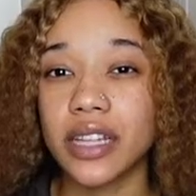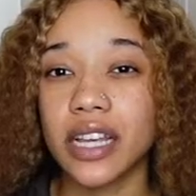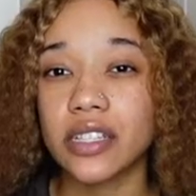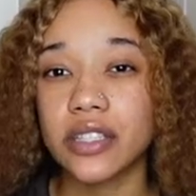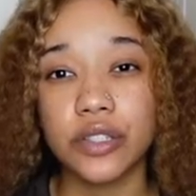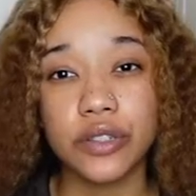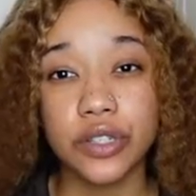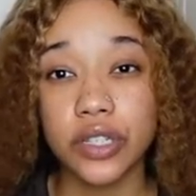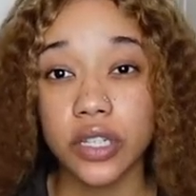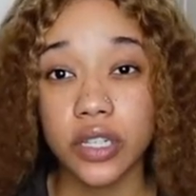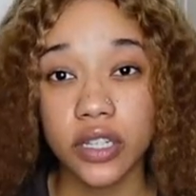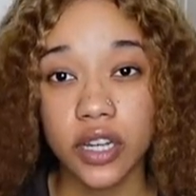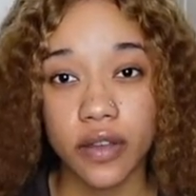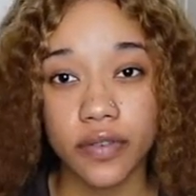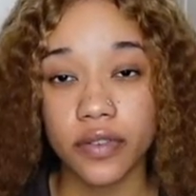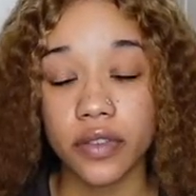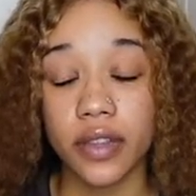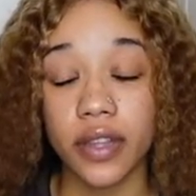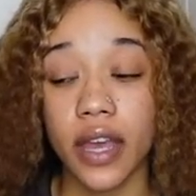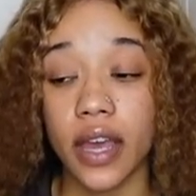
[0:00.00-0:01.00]
that's usually
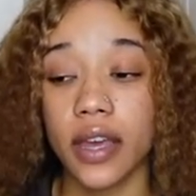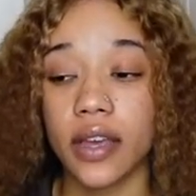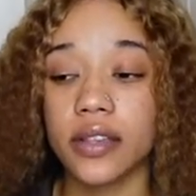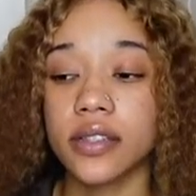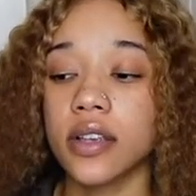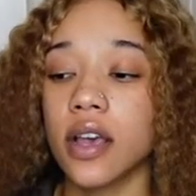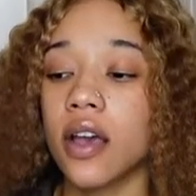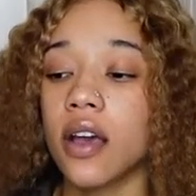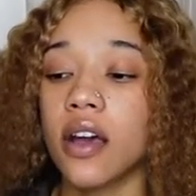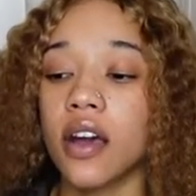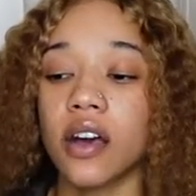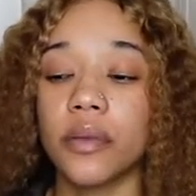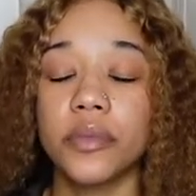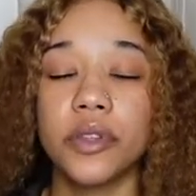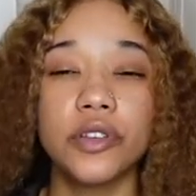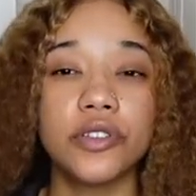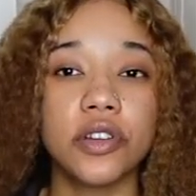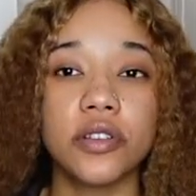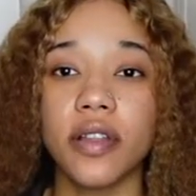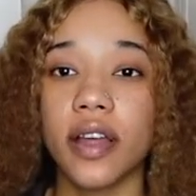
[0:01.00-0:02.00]
never the case. I'm
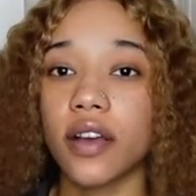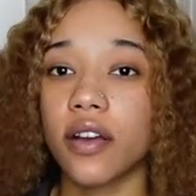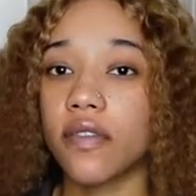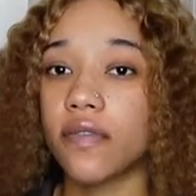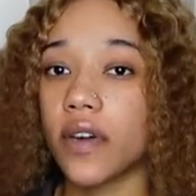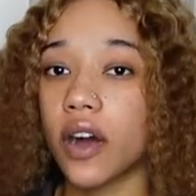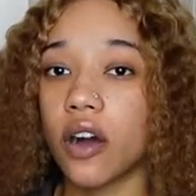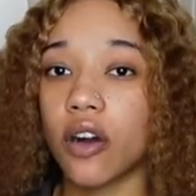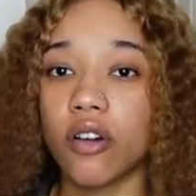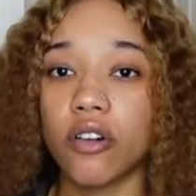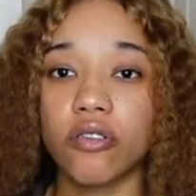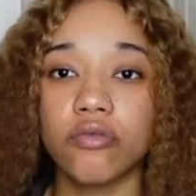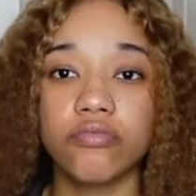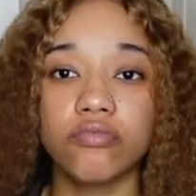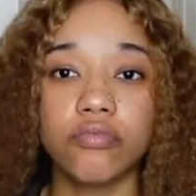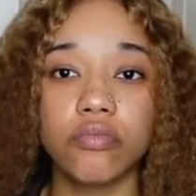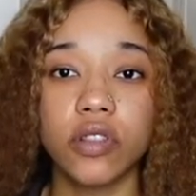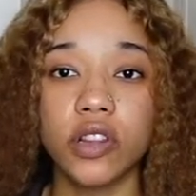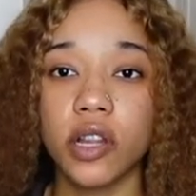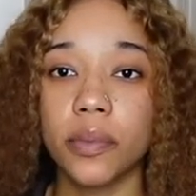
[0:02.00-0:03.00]
usually like a
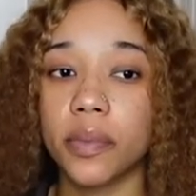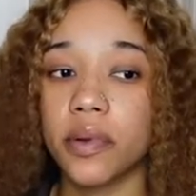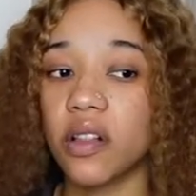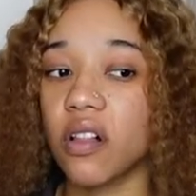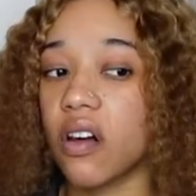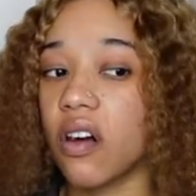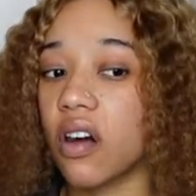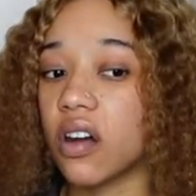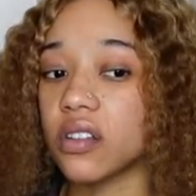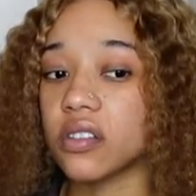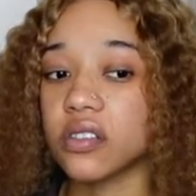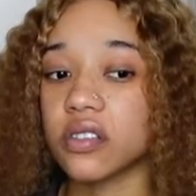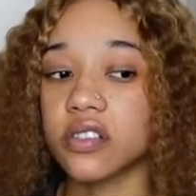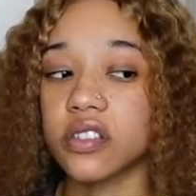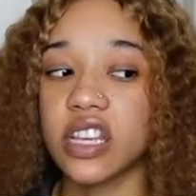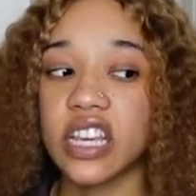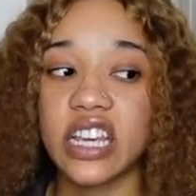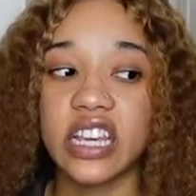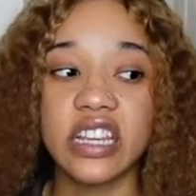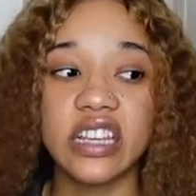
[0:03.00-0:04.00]
phone, lip
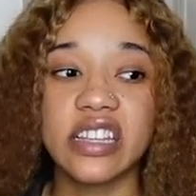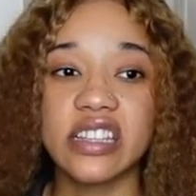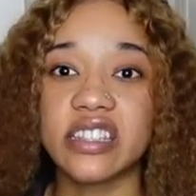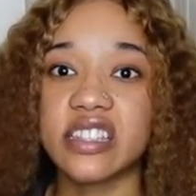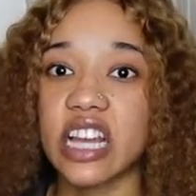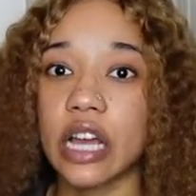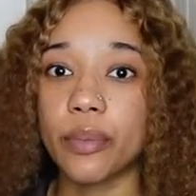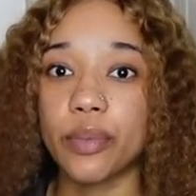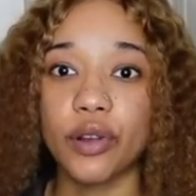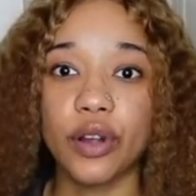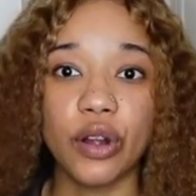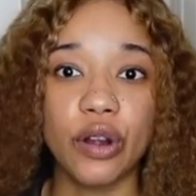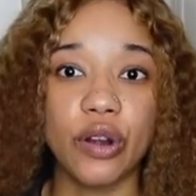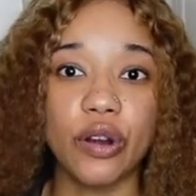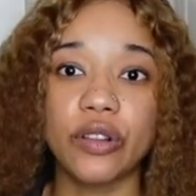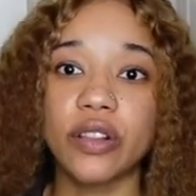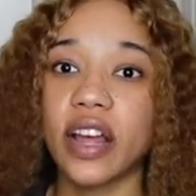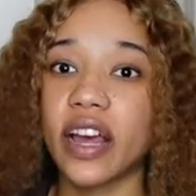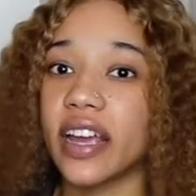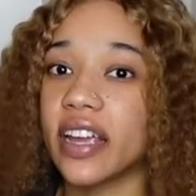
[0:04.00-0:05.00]
gloss, keys type of girl,
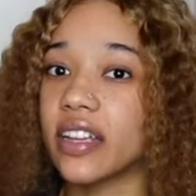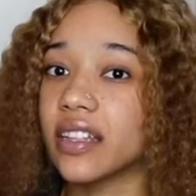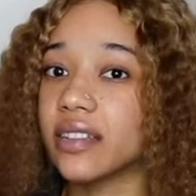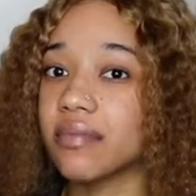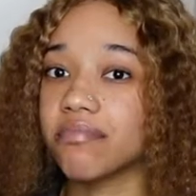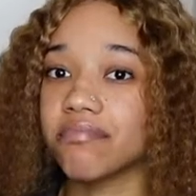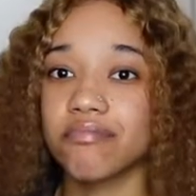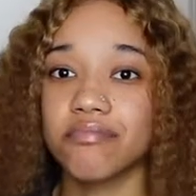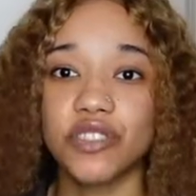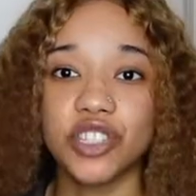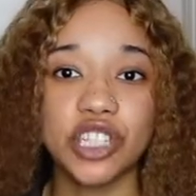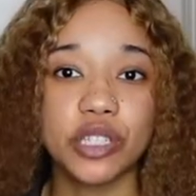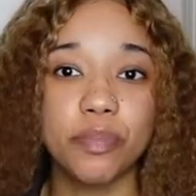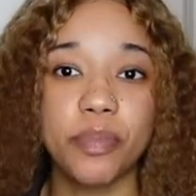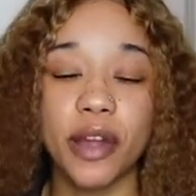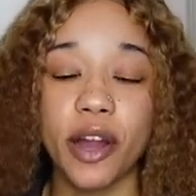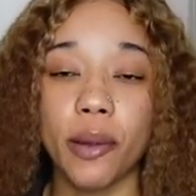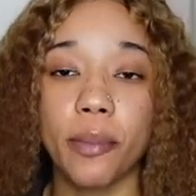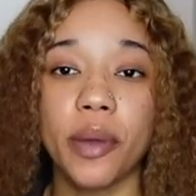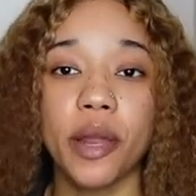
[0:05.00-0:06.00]
like just
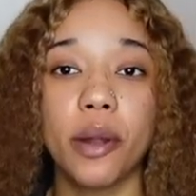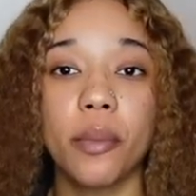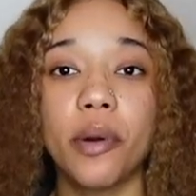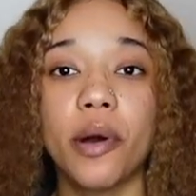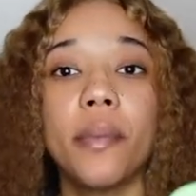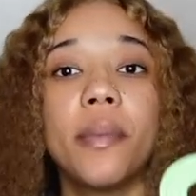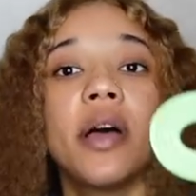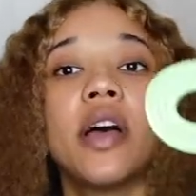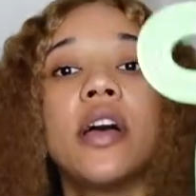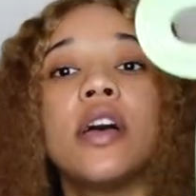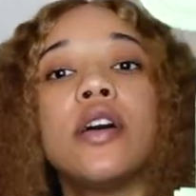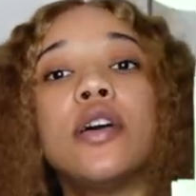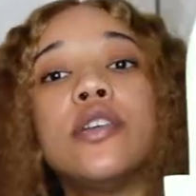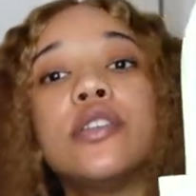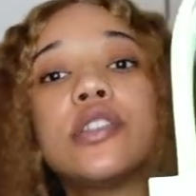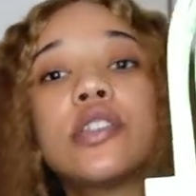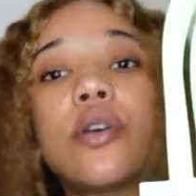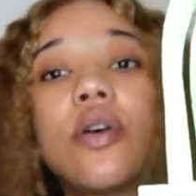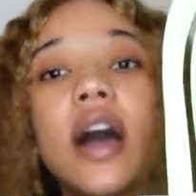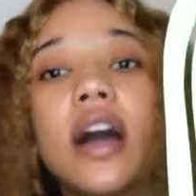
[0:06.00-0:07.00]
bare minimum.
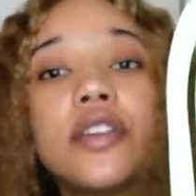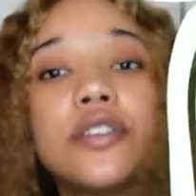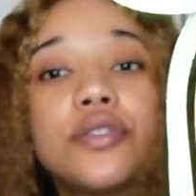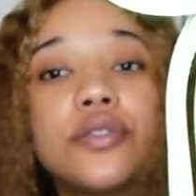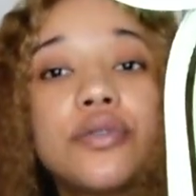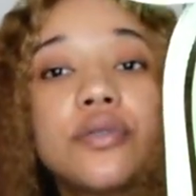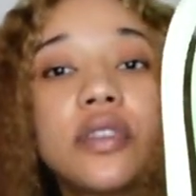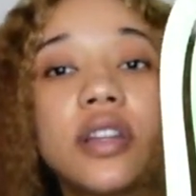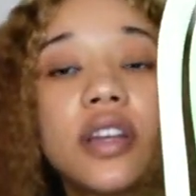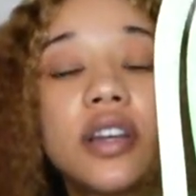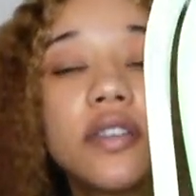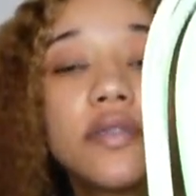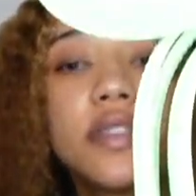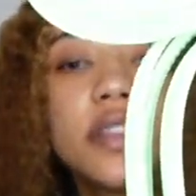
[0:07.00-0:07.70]
So I do love